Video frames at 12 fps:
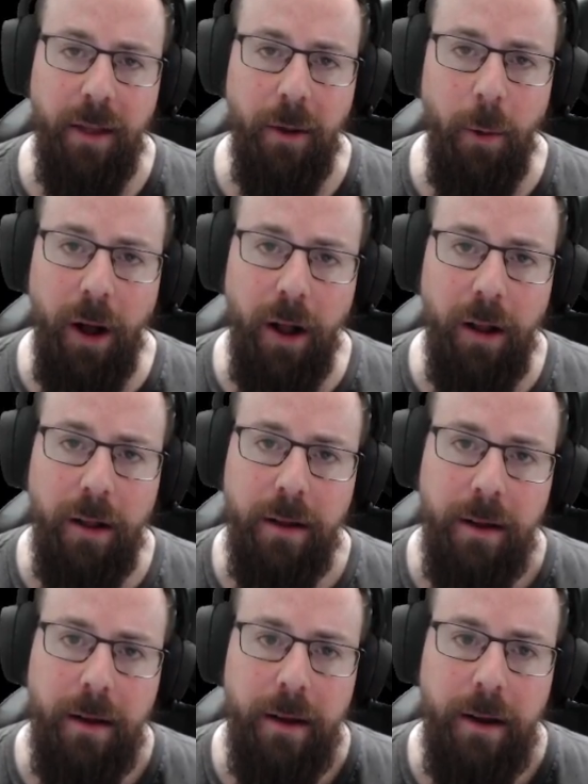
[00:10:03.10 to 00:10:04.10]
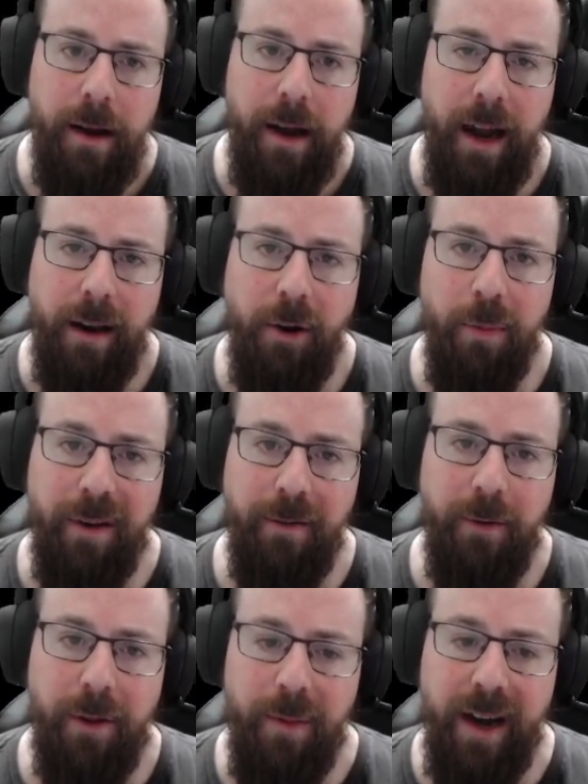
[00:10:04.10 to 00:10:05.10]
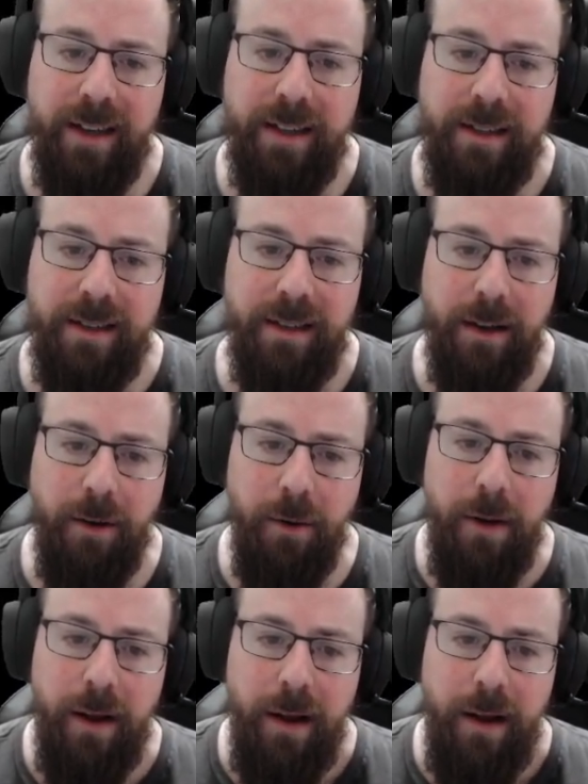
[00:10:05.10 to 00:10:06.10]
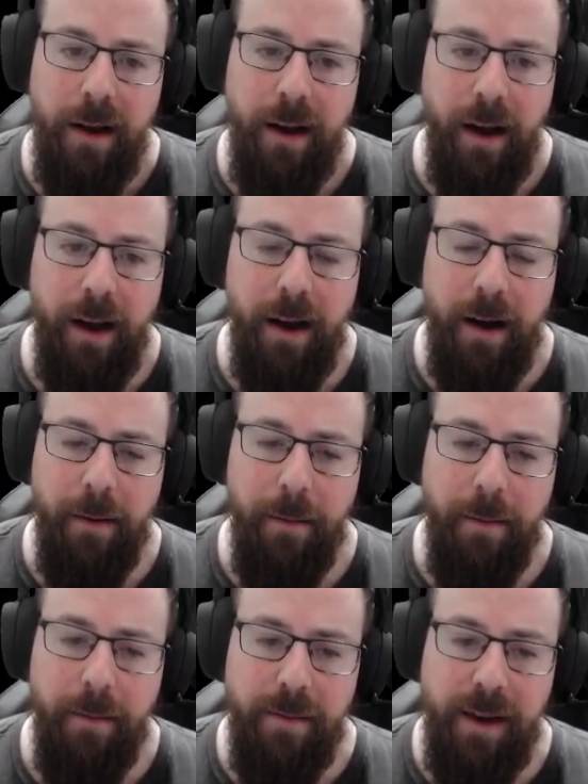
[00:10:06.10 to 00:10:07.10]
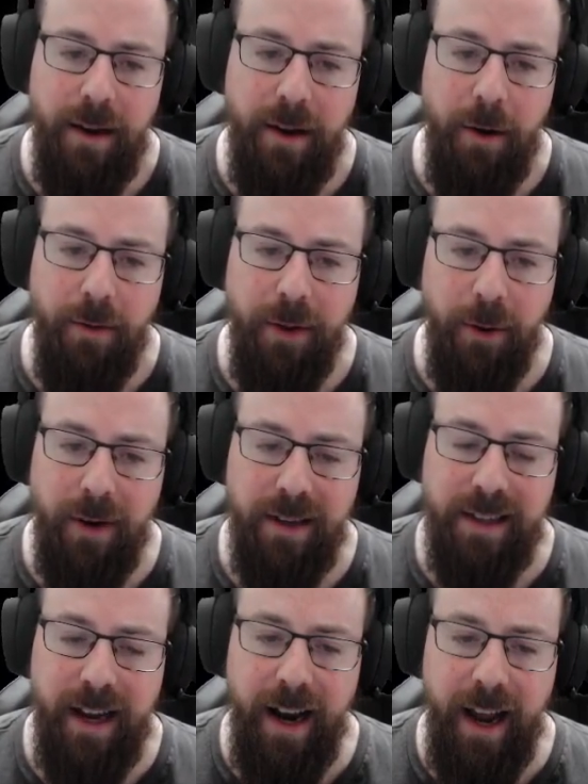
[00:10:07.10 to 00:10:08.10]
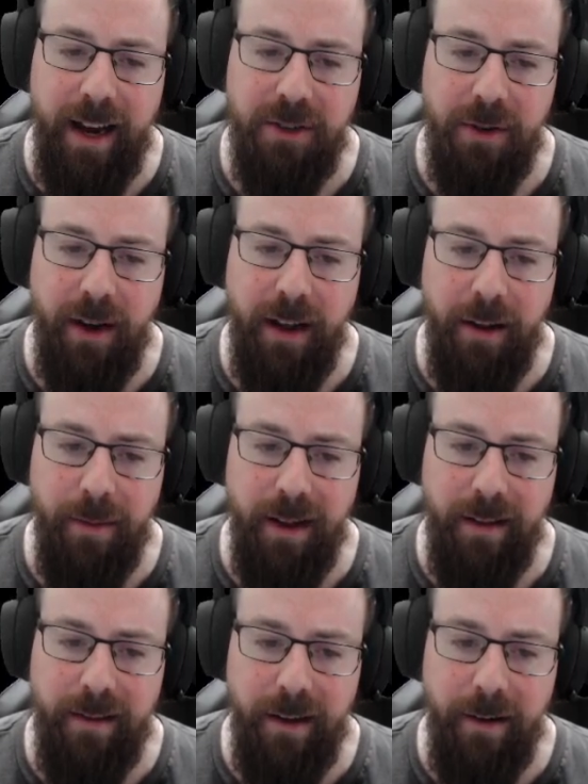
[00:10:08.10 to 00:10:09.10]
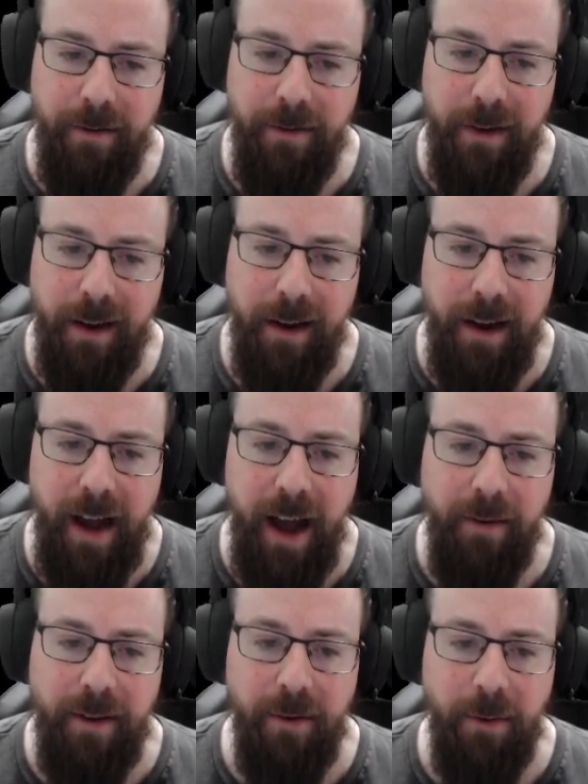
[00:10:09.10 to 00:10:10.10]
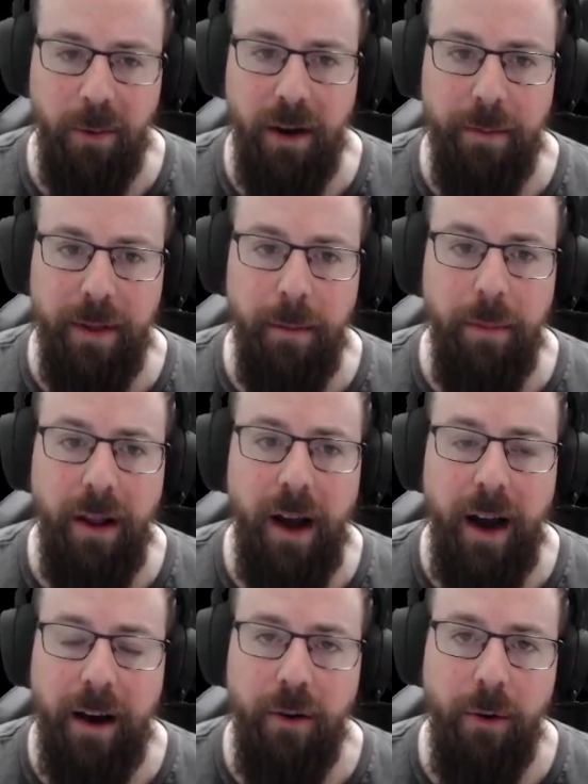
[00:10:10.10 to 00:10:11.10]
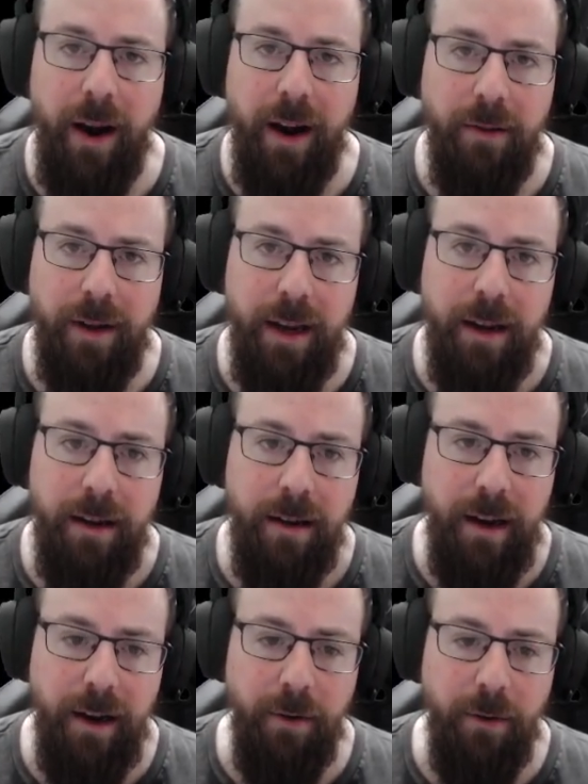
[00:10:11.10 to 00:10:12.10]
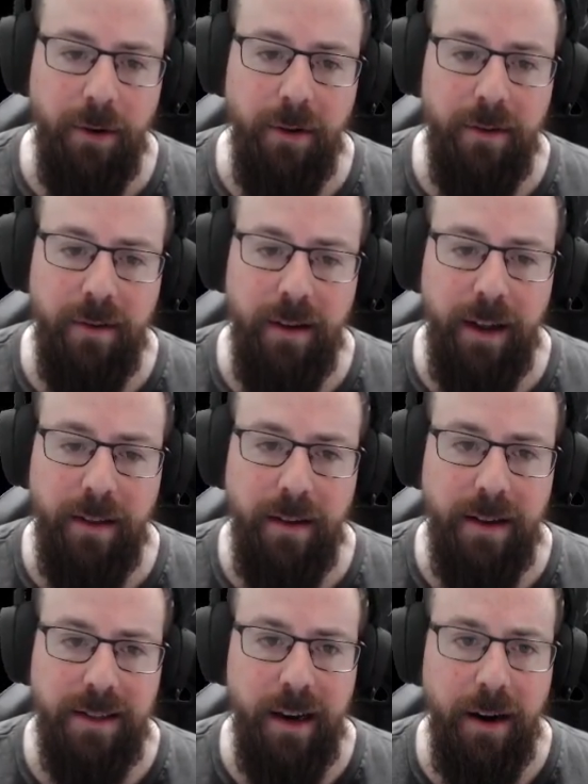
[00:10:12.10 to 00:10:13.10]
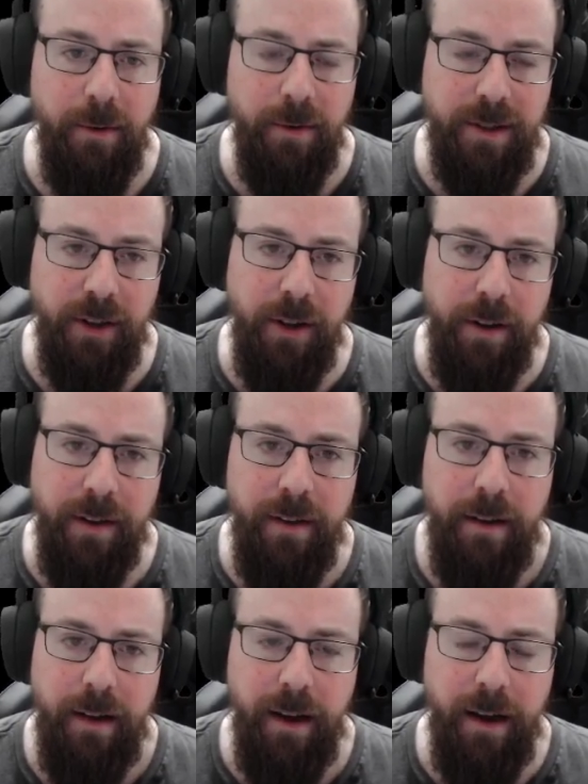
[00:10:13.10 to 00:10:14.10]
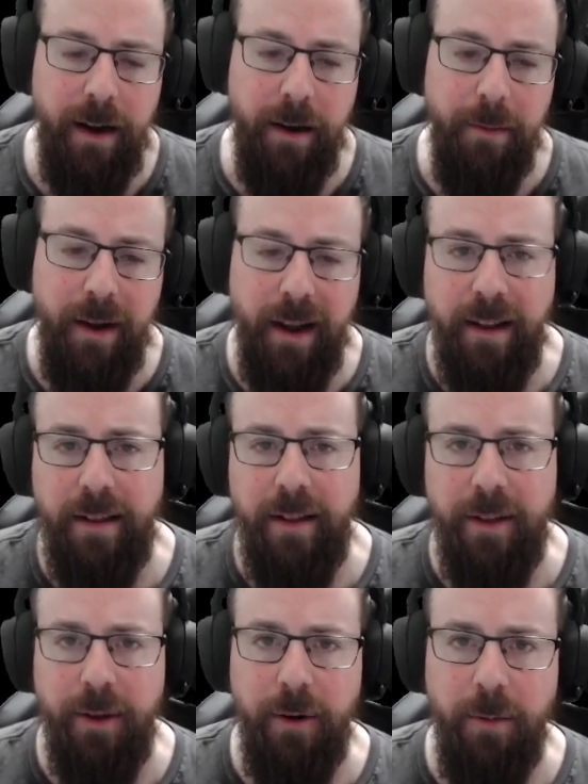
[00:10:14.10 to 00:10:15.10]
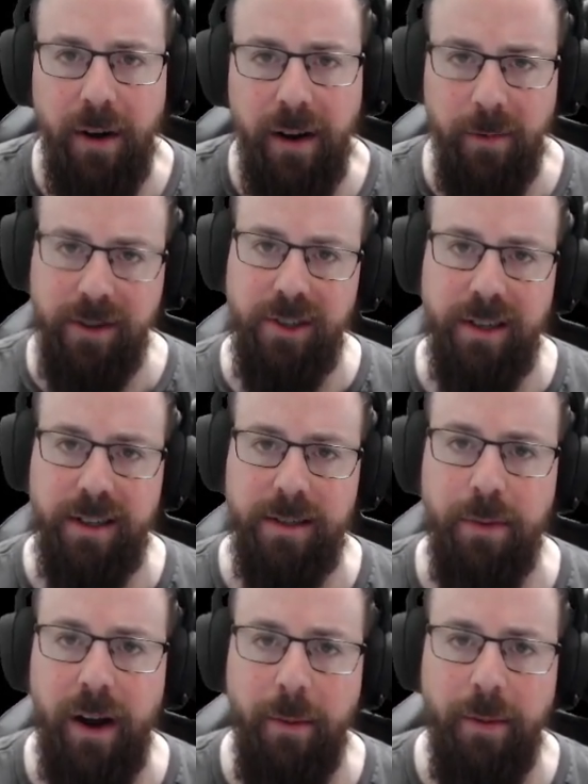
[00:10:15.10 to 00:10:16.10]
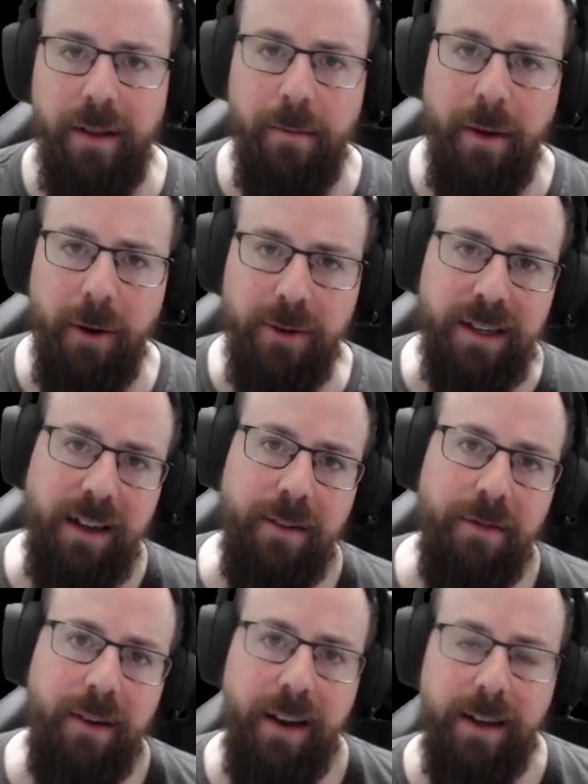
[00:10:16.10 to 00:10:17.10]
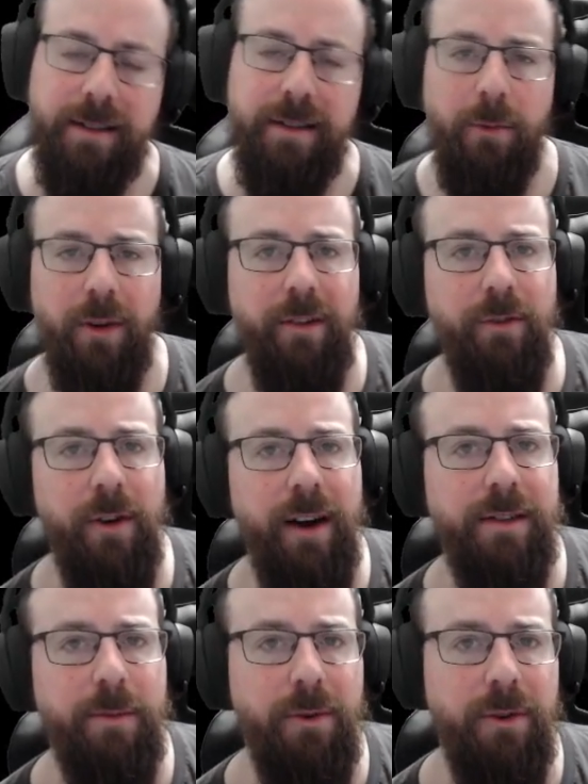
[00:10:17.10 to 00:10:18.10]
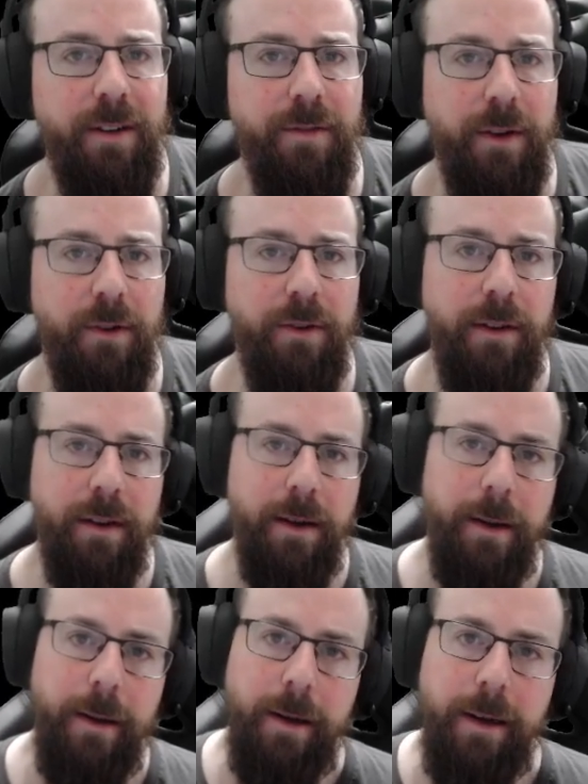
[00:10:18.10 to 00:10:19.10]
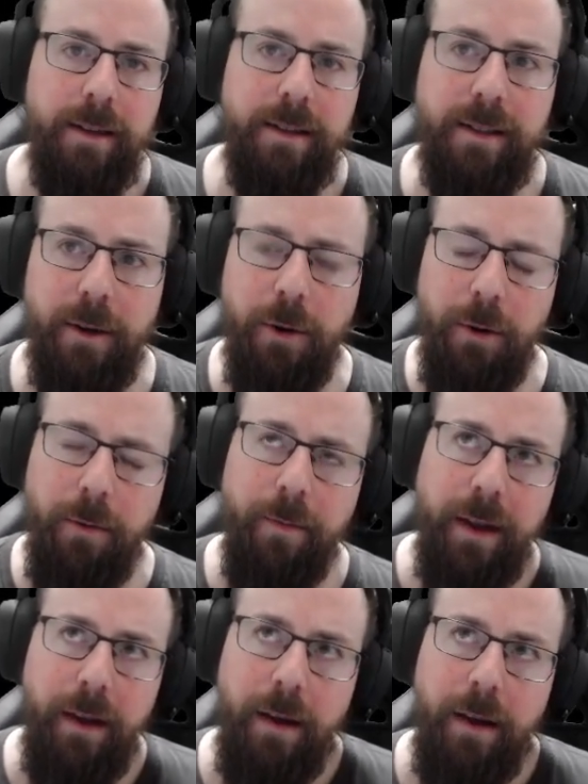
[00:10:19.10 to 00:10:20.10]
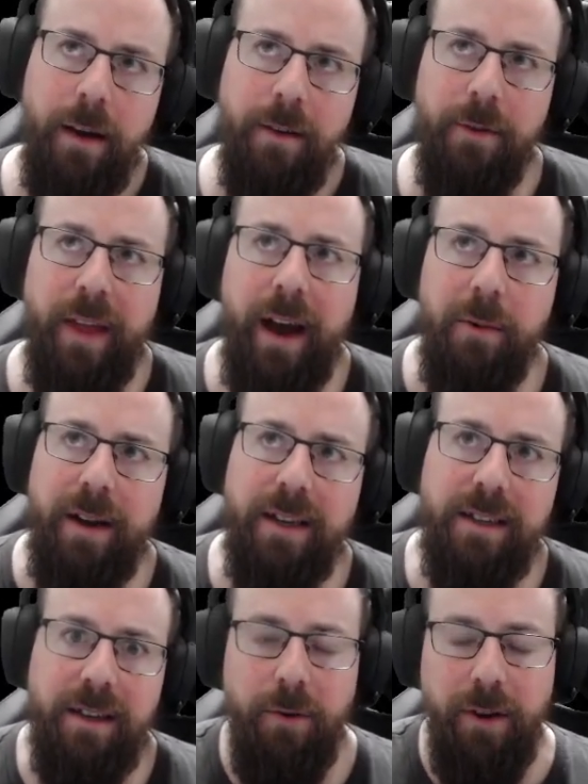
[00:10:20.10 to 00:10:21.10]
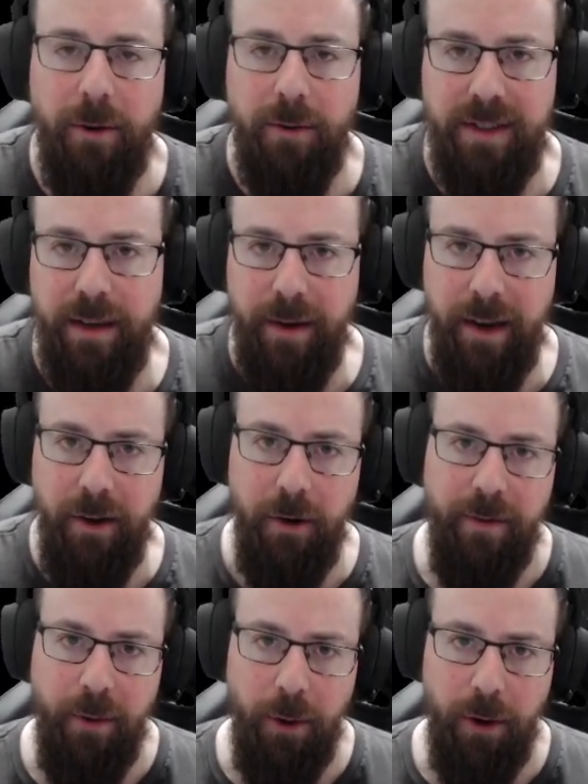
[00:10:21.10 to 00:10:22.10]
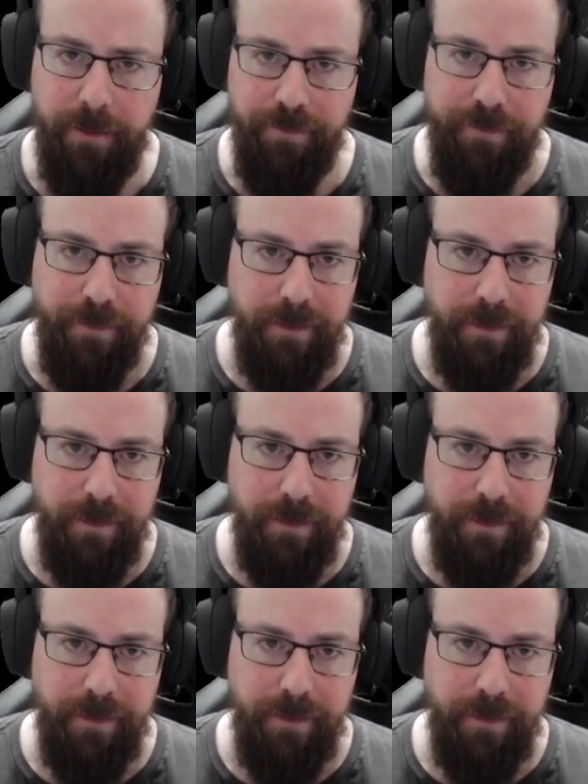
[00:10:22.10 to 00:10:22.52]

on the wall and hoping for the best. So, you know, there is that extra element of having to rub the block correctly in order to get the desired result. And then the third one, which is probably the most significant, is the retries are more difficult. So for that reason, you don't see me go for it